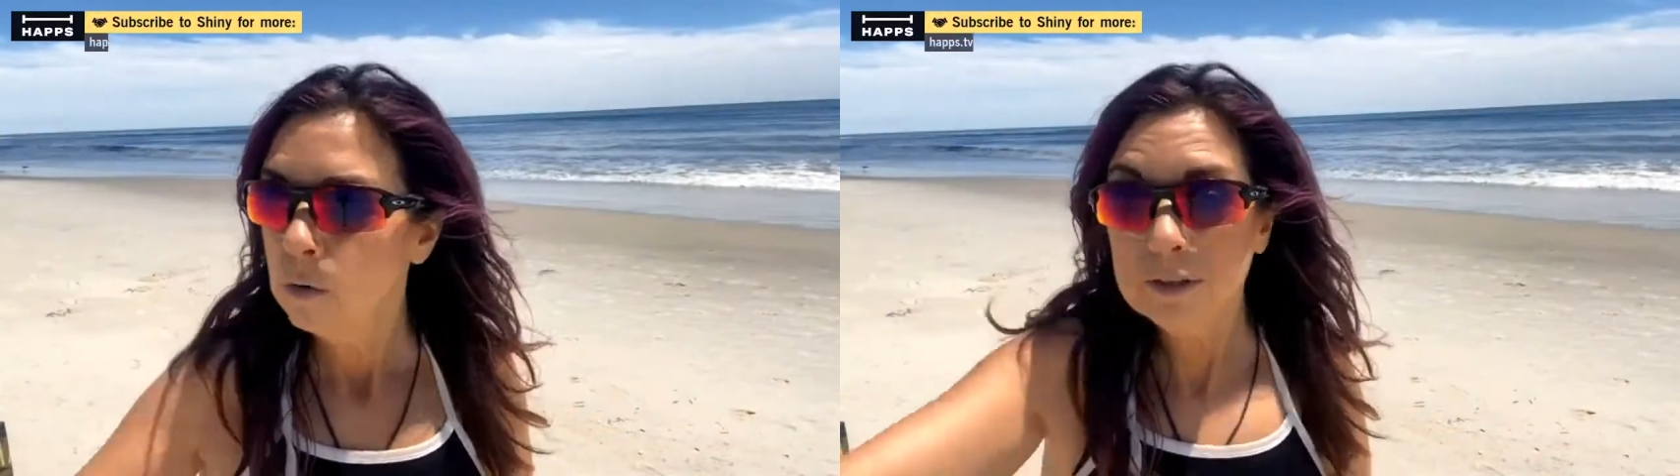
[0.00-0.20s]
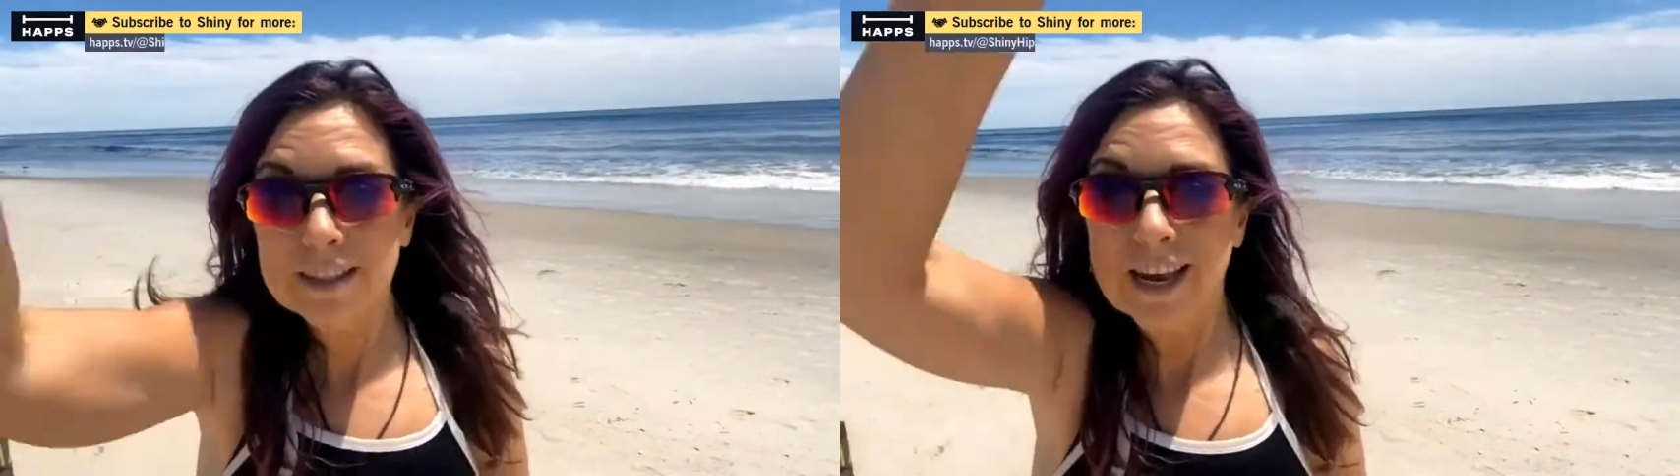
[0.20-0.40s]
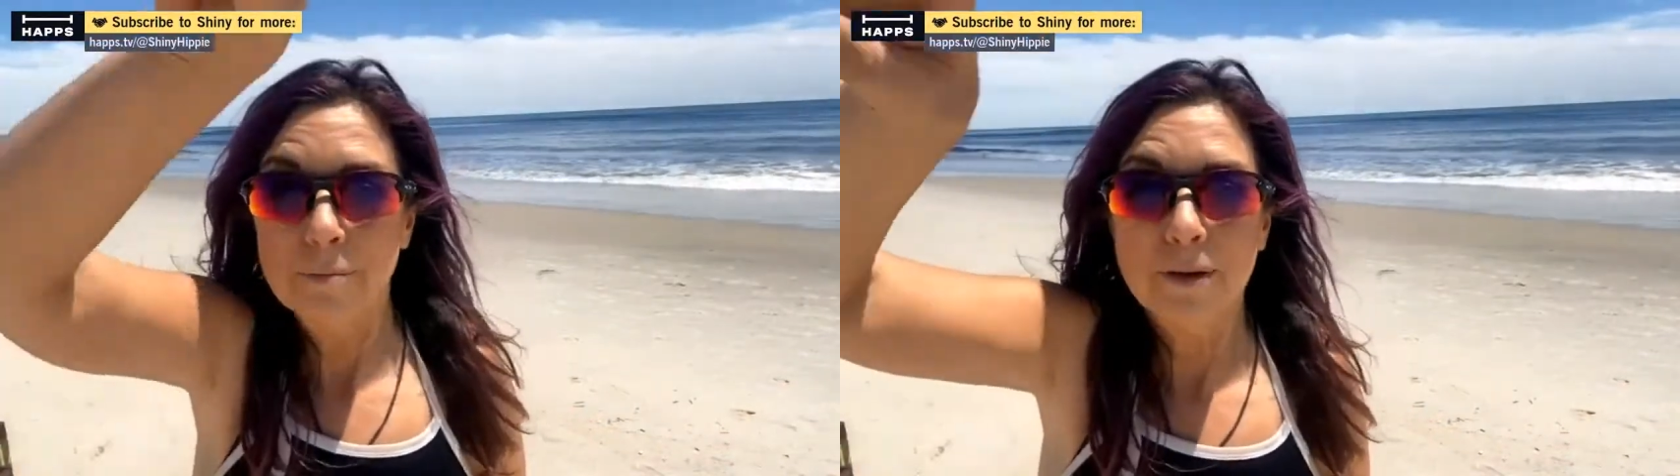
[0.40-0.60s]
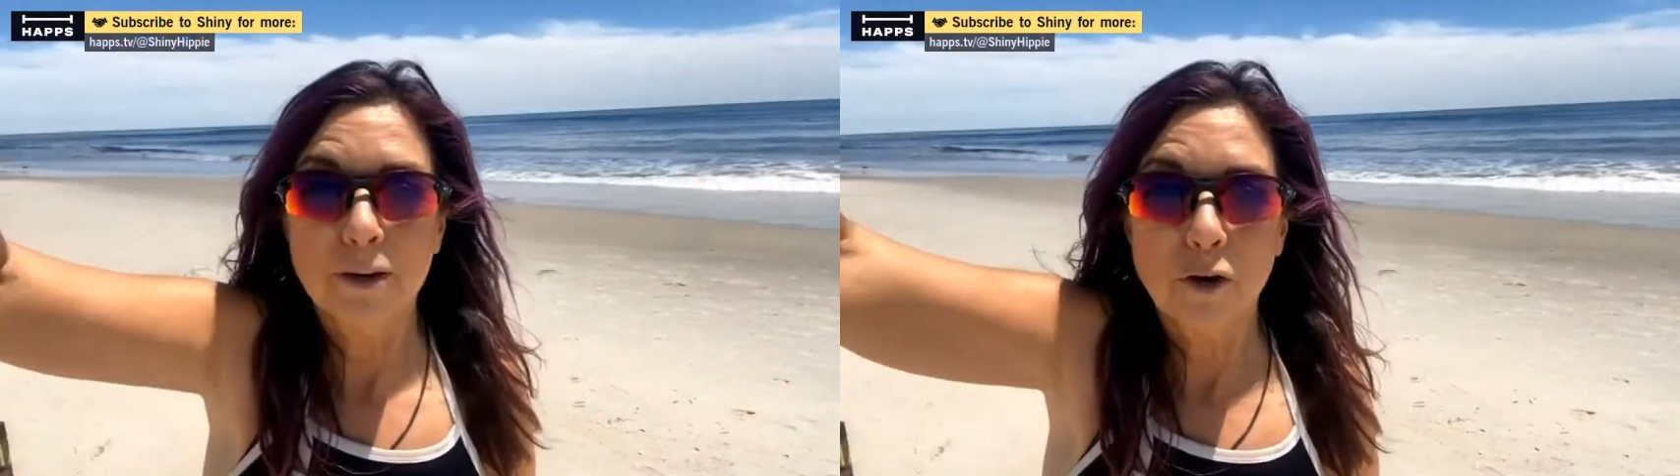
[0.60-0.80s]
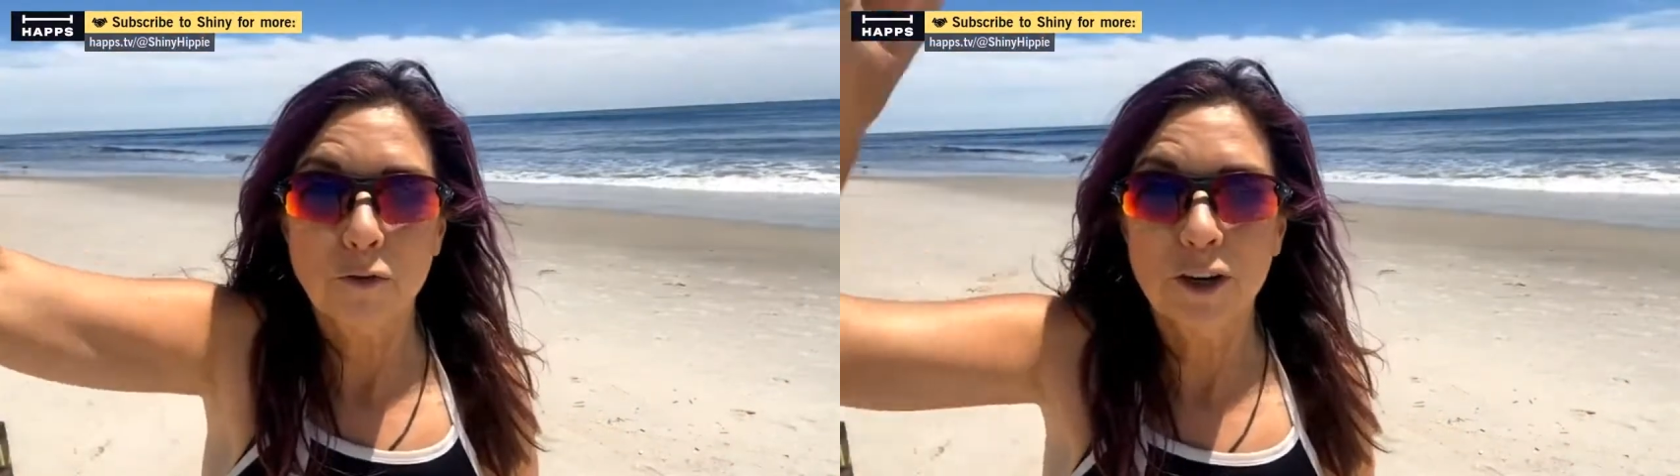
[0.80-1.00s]
what's
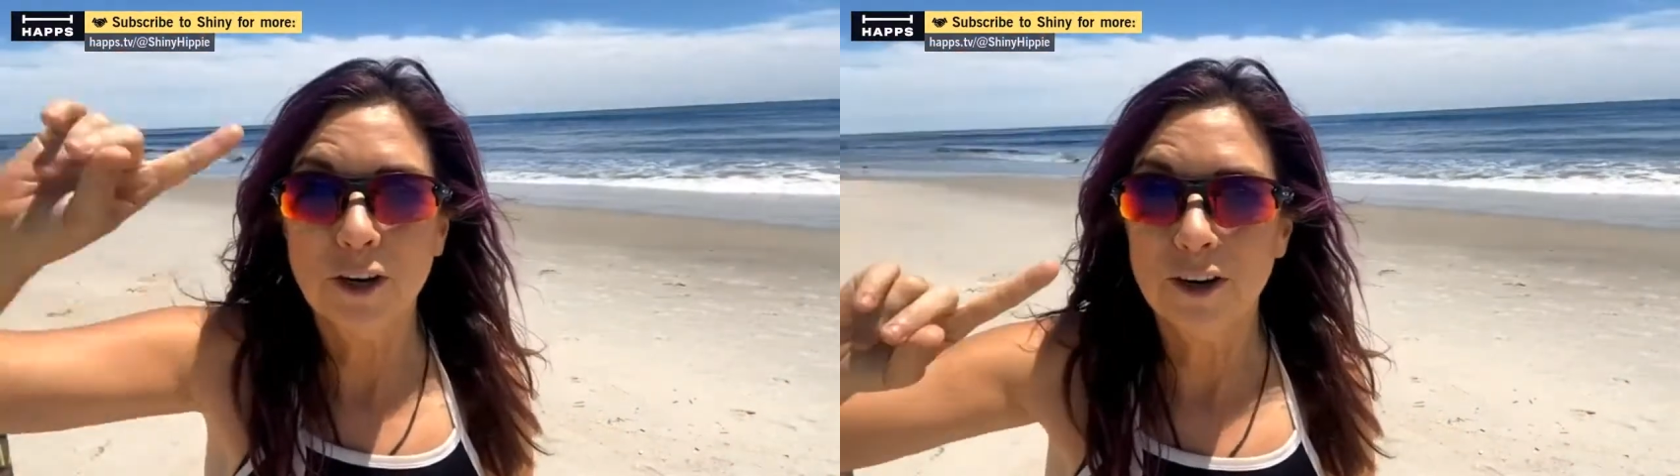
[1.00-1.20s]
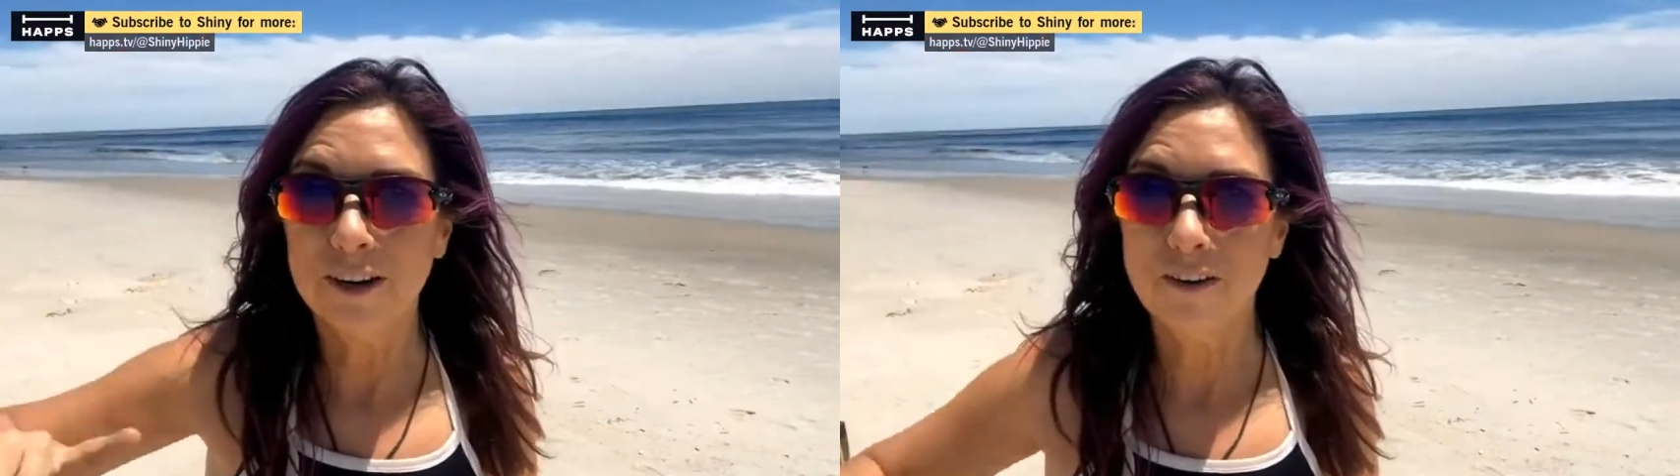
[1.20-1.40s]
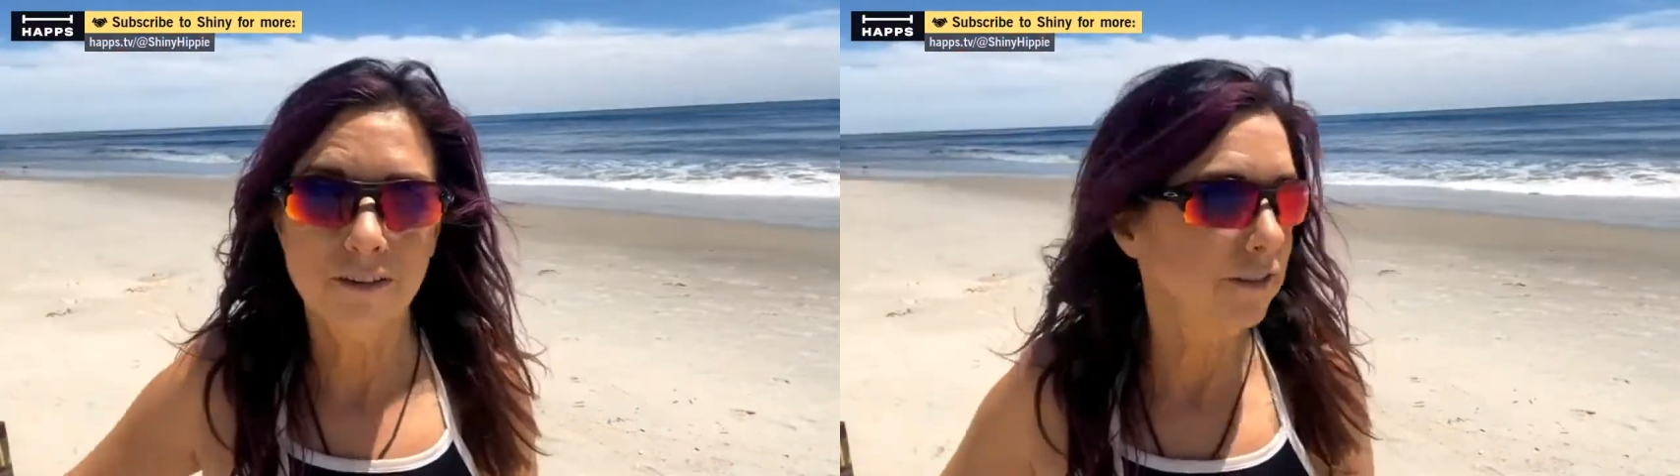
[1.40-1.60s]
happening over here in our